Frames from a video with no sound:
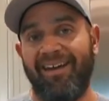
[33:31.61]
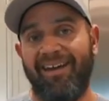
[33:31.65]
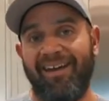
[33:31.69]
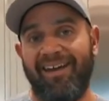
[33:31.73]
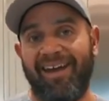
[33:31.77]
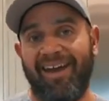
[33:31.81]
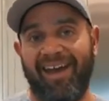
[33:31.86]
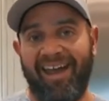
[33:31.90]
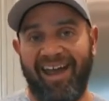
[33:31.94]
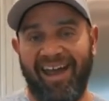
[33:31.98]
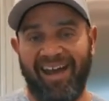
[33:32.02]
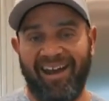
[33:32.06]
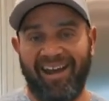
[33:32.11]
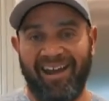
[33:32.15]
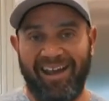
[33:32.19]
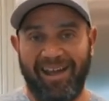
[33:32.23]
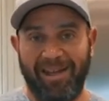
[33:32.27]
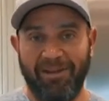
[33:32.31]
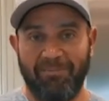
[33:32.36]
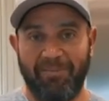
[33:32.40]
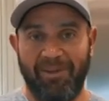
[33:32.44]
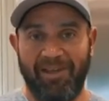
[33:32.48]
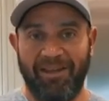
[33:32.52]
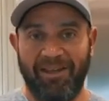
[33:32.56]
at
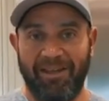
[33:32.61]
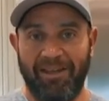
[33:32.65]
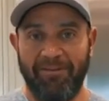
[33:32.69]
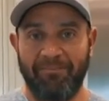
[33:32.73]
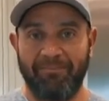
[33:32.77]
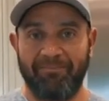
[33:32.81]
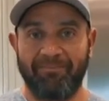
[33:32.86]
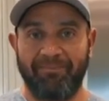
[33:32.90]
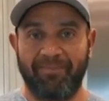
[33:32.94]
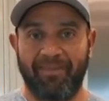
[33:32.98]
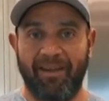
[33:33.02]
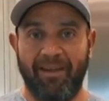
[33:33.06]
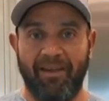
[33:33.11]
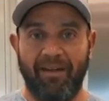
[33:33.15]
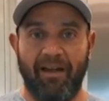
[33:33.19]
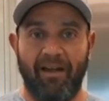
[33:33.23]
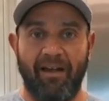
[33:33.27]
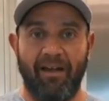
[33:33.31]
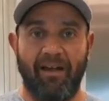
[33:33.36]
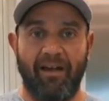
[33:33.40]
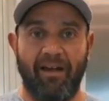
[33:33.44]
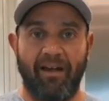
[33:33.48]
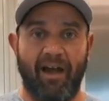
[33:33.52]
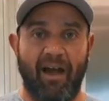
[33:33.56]
8 p.m.,
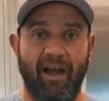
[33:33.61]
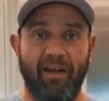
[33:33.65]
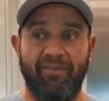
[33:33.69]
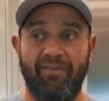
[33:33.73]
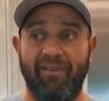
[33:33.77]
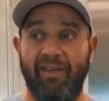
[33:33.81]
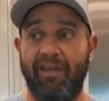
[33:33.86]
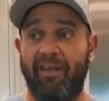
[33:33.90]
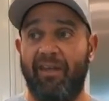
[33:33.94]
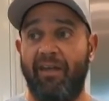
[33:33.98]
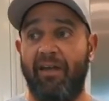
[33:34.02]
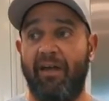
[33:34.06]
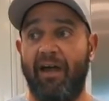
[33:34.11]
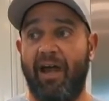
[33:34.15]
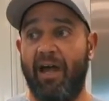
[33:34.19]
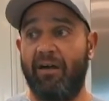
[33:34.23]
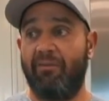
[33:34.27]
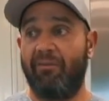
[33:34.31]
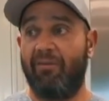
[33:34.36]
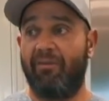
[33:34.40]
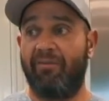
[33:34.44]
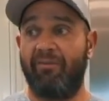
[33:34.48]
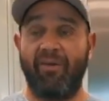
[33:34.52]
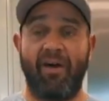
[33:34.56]
I think I
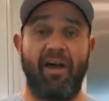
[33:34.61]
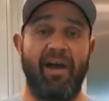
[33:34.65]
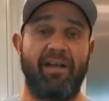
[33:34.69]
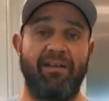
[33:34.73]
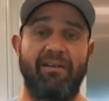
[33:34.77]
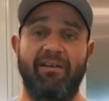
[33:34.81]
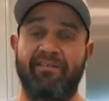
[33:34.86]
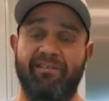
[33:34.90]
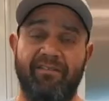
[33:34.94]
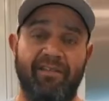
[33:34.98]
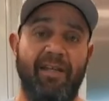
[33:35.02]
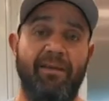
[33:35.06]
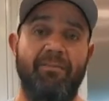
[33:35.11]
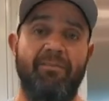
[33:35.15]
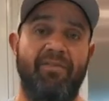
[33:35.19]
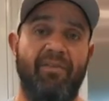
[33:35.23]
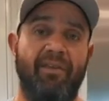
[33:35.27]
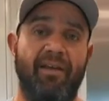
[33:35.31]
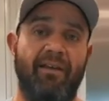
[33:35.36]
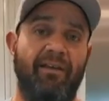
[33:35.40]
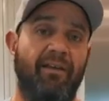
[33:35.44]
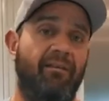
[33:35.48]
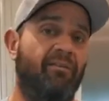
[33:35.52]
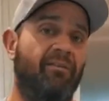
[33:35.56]
would find the same
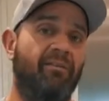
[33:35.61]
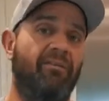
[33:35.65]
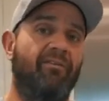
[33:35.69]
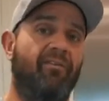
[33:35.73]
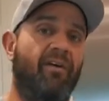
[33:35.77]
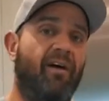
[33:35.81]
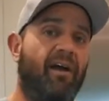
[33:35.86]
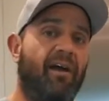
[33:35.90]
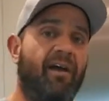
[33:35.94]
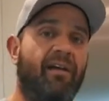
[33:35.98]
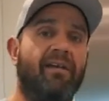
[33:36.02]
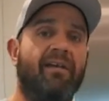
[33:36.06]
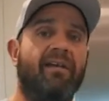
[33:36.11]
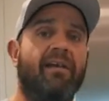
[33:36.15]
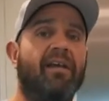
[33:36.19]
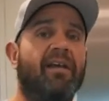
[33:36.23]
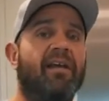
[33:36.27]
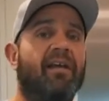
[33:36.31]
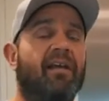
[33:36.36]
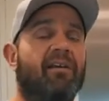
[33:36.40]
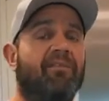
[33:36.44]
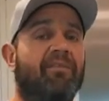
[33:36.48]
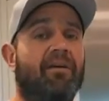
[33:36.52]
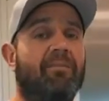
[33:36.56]
thing that I would find
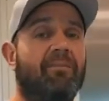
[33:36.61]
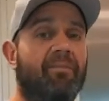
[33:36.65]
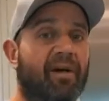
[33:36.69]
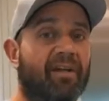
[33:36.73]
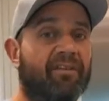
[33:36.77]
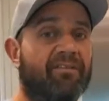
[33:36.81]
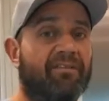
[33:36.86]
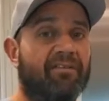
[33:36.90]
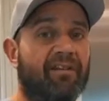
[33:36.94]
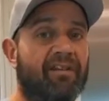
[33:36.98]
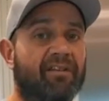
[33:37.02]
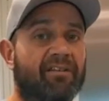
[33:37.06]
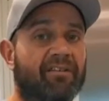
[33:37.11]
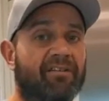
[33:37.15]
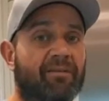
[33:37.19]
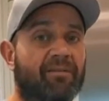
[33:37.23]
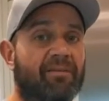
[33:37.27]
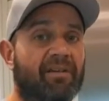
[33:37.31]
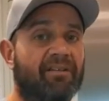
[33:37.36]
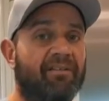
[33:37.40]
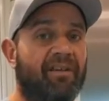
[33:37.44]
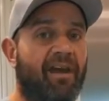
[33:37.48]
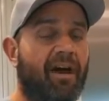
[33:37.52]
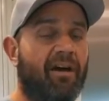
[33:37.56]
if I busted into
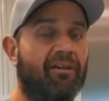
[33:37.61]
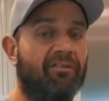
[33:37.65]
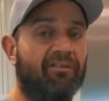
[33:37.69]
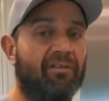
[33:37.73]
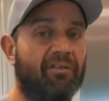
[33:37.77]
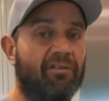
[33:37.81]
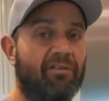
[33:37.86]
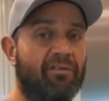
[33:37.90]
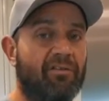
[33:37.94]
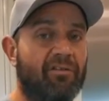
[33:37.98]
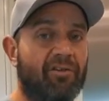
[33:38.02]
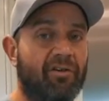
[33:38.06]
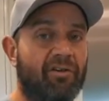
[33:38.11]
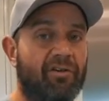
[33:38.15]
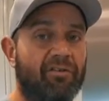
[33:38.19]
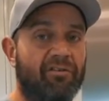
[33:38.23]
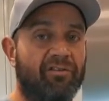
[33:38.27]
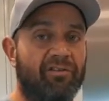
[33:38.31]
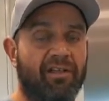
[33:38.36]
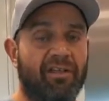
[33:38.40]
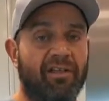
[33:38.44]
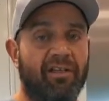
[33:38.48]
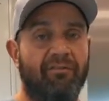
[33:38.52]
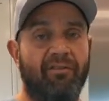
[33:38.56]
somebody's house in New
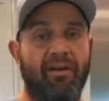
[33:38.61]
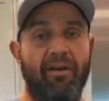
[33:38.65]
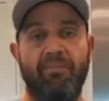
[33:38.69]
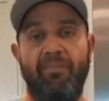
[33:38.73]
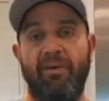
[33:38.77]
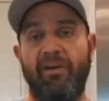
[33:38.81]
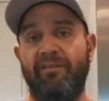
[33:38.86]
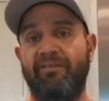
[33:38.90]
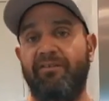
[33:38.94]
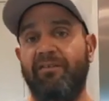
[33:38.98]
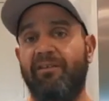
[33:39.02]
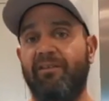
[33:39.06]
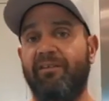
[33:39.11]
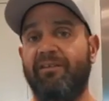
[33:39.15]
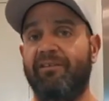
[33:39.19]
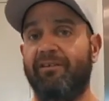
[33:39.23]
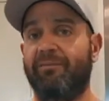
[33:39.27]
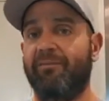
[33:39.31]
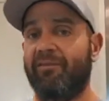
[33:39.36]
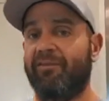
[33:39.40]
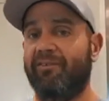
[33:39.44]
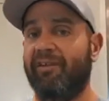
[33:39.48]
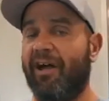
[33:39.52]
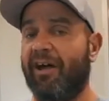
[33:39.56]
Jersey, if I busted in
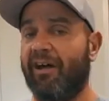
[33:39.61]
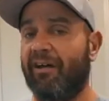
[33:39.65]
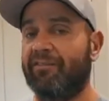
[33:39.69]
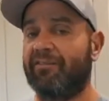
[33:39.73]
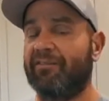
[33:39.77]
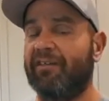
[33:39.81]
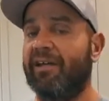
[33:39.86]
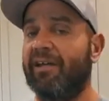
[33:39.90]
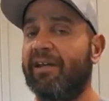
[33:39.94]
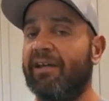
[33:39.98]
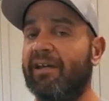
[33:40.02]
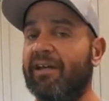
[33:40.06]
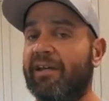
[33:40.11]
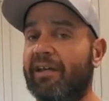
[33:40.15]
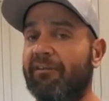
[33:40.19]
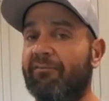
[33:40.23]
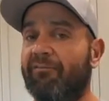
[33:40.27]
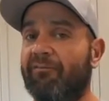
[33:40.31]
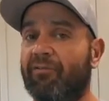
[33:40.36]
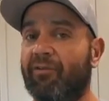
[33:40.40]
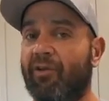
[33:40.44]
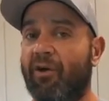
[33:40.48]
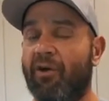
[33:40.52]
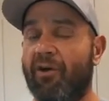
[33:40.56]
someone's house in
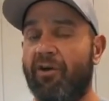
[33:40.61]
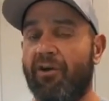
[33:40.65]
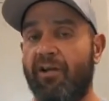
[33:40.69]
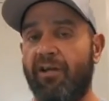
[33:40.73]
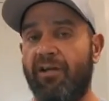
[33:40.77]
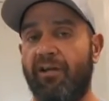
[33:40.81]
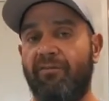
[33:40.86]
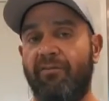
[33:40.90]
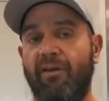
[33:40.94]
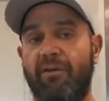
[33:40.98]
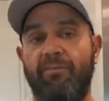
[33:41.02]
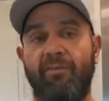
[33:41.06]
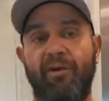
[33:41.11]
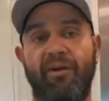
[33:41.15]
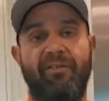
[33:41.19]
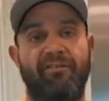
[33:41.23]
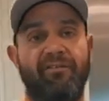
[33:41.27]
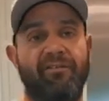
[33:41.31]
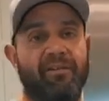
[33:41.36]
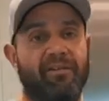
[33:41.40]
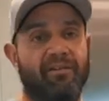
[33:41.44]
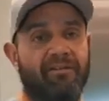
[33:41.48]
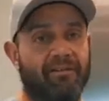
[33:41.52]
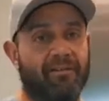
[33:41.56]
Florida, if I
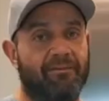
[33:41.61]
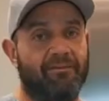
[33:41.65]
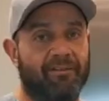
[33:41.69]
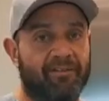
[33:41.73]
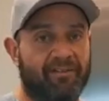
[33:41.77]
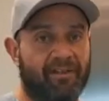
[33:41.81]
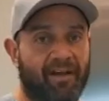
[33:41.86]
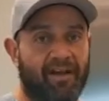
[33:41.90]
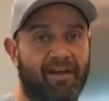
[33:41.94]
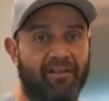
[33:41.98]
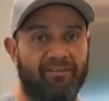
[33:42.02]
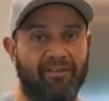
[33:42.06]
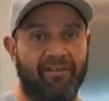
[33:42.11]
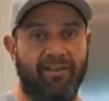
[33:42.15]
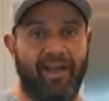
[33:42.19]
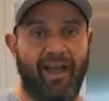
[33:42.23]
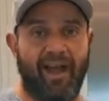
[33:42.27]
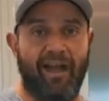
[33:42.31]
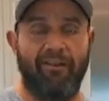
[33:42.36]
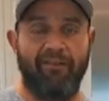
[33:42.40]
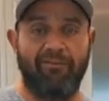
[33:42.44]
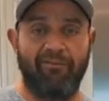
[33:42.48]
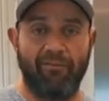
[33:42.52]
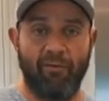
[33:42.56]
busted in someone's house in
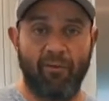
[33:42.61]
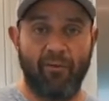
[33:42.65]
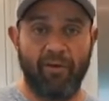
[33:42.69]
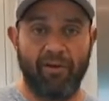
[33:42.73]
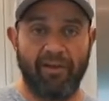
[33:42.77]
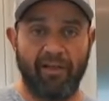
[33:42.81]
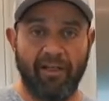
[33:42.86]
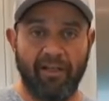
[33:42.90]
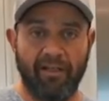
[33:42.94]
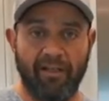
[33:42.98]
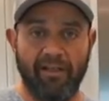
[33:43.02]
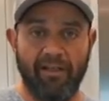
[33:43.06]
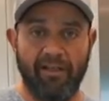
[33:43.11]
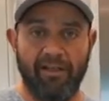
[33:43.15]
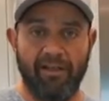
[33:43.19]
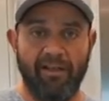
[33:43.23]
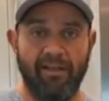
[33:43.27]
California